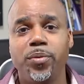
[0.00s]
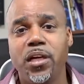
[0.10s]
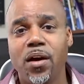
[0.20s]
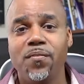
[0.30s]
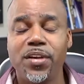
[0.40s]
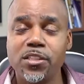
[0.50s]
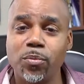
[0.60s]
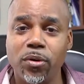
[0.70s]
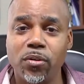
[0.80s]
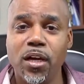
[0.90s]
to become
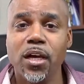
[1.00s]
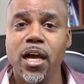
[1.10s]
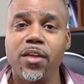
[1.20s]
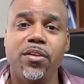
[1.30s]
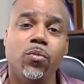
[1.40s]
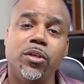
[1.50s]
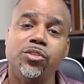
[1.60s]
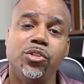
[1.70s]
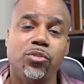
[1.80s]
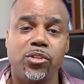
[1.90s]
visible. And then
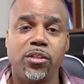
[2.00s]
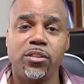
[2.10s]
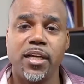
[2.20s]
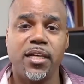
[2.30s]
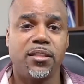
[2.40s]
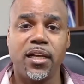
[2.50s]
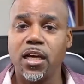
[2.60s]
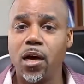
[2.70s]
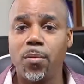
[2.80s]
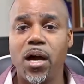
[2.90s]
we'll do certain things like
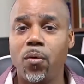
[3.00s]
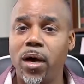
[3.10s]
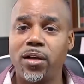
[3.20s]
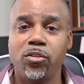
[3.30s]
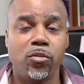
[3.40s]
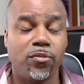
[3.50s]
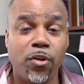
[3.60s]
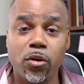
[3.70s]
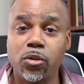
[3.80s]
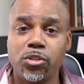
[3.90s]
come out, I'll do the
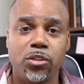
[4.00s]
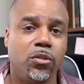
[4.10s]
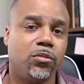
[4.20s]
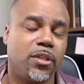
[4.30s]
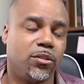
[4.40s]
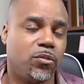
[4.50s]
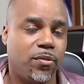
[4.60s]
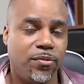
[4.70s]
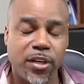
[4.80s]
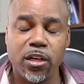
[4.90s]
photo shoots, I'll do
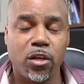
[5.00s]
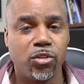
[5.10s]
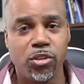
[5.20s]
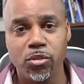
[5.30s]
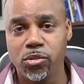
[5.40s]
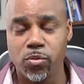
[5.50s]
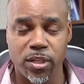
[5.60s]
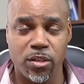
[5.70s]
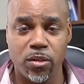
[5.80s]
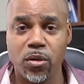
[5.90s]
the video shoots
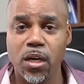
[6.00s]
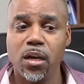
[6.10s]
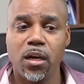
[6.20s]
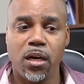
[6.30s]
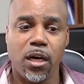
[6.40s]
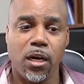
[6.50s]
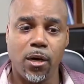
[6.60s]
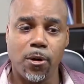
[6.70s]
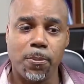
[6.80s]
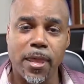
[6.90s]
with you,
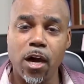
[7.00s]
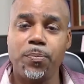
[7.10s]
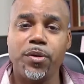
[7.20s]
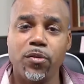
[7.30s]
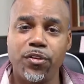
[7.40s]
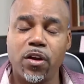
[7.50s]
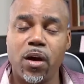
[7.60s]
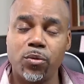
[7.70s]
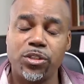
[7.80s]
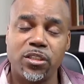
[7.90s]
help you figure
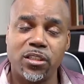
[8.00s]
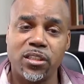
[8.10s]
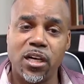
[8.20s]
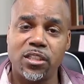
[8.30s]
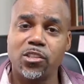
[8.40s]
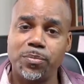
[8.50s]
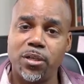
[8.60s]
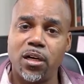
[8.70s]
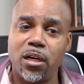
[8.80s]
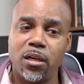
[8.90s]
out what your
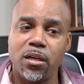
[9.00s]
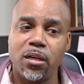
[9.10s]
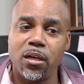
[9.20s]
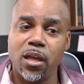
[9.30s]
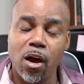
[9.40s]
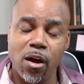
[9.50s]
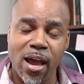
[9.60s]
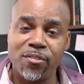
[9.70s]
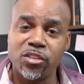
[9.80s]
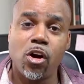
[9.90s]
customer
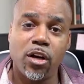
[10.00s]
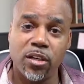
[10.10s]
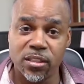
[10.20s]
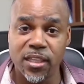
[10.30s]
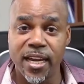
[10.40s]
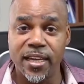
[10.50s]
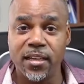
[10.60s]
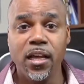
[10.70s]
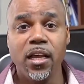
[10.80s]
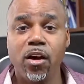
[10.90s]
avatar looks
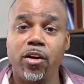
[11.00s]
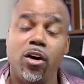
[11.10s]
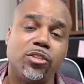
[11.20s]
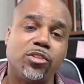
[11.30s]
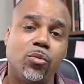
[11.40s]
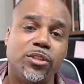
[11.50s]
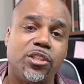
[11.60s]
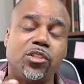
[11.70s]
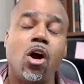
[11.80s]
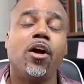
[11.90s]
like, and also what
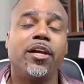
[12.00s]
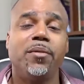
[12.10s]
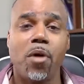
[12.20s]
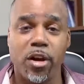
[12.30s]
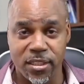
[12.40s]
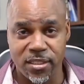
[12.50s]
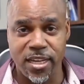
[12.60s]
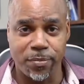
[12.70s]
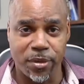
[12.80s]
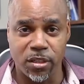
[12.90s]
your target market
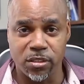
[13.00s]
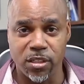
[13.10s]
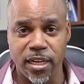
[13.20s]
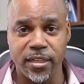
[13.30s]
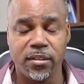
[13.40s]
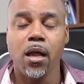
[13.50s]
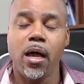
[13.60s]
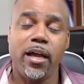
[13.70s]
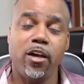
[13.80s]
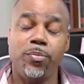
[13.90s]
segment looks like.
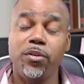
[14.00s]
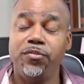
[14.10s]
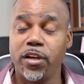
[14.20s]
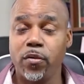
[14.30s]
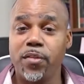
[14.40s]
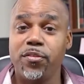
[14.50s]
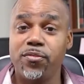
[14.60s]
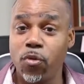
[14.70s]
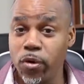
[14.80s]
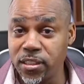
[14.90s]
I help you figure out the
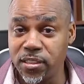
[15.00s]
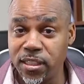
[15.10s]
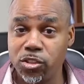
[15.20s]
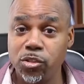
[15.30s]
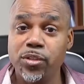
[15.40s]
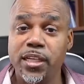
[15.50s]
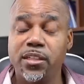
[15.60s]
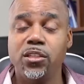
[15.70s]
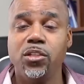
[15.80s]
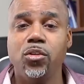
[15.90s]
voice that you need
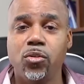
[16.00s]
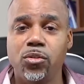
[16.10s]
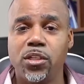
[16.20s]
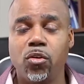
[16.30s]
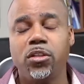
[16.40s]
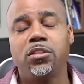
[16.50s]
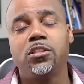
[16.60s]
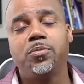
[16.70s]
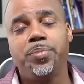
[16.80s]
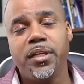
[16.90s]
to use in order to
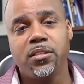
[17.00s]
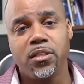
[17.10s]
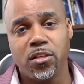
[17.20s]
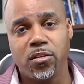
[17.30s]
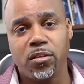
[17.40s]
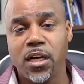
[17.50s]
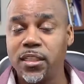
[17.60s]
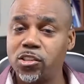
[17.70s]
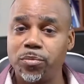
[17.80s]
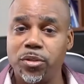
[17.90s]
speak to your
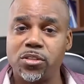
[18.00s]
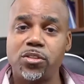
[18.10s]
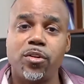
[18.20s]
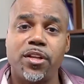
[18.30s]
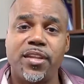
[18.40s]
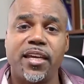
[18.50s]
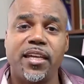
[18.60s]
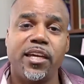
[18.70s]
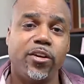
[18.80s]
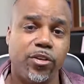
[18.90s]
customers so that they
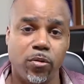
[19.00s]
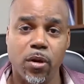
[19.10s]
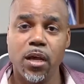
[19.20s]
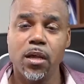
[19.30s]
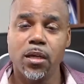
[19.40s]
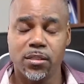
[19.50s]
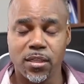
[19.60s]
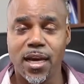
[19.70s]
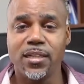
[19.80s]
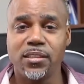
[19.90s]
can hear you. Because a
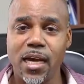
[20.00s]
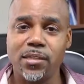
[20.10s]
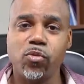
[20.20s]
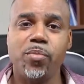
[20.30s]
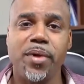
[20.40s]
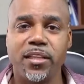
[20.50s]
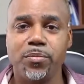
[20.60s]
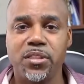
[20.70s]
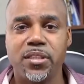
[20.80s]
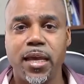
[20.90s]
lot of times we make the
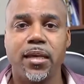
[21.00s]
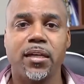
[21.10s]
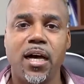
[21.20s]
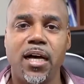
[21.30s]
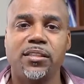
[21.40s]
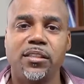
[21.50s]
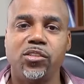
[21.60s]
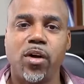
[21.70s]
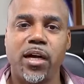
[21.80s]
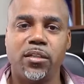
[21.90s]
mistake in constantly
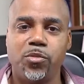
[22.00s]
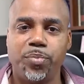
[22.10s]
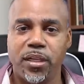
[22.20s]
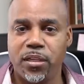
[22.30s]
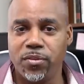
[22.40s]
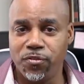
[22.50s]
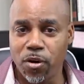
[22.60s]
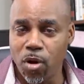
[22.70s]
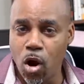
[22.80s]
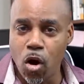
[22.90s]
trying to speak
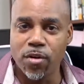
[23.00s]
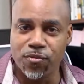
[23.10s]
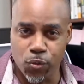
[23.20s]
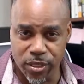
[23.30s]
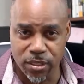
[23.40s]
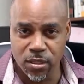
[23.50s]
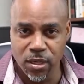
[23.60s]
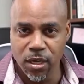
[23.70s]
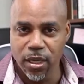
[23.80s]
from our voice,